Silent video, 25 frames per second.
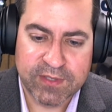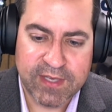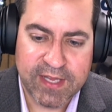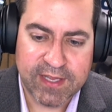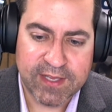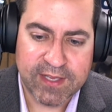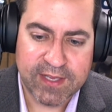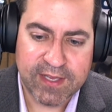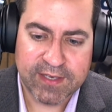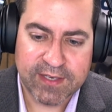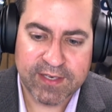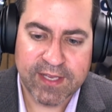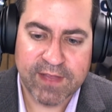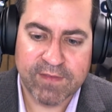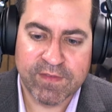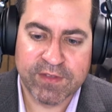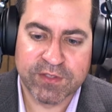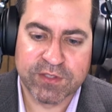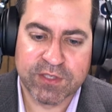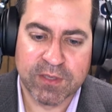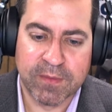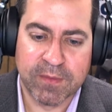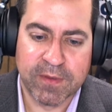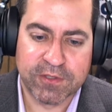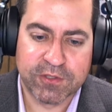had,
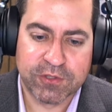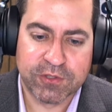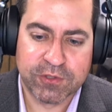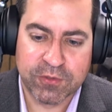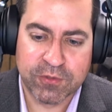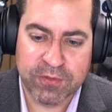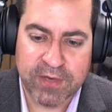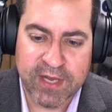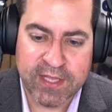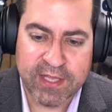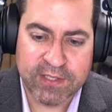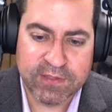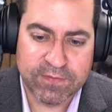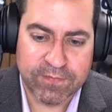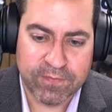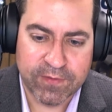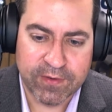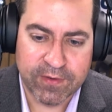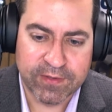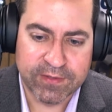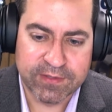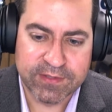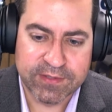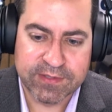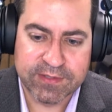given so much
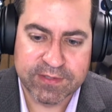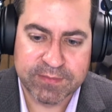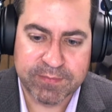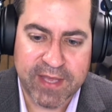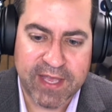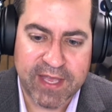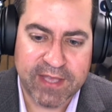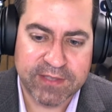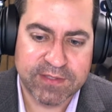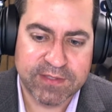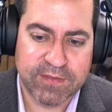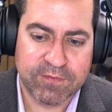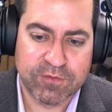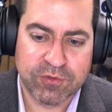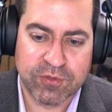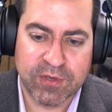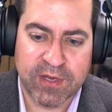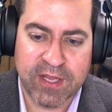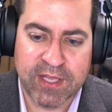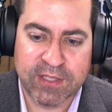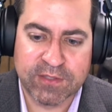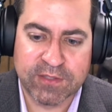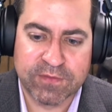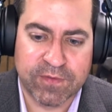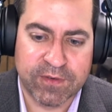transference, positive
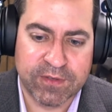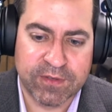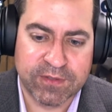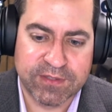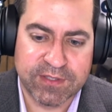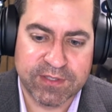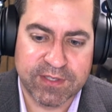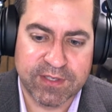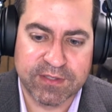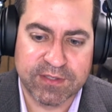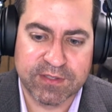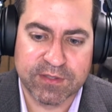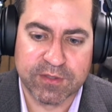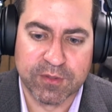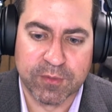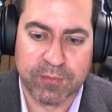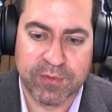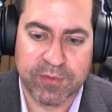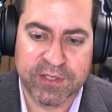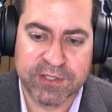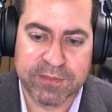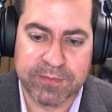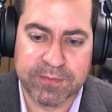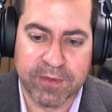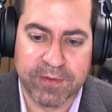transference to the school
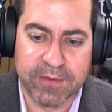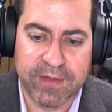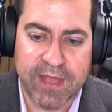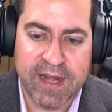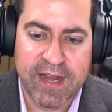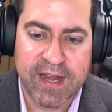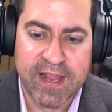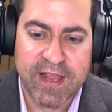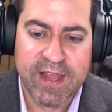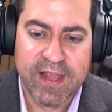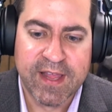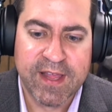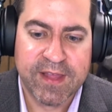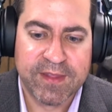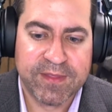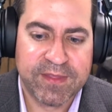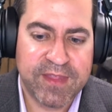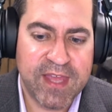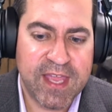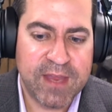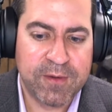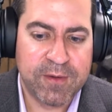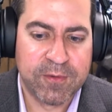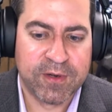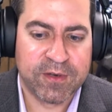principal that
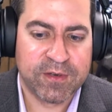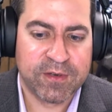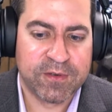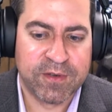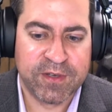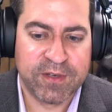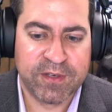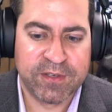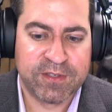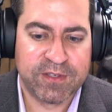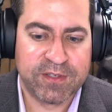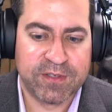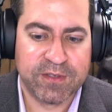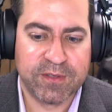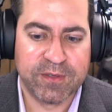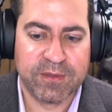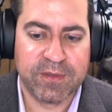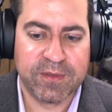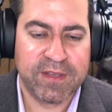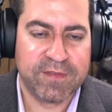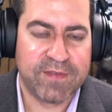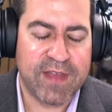they weren't going to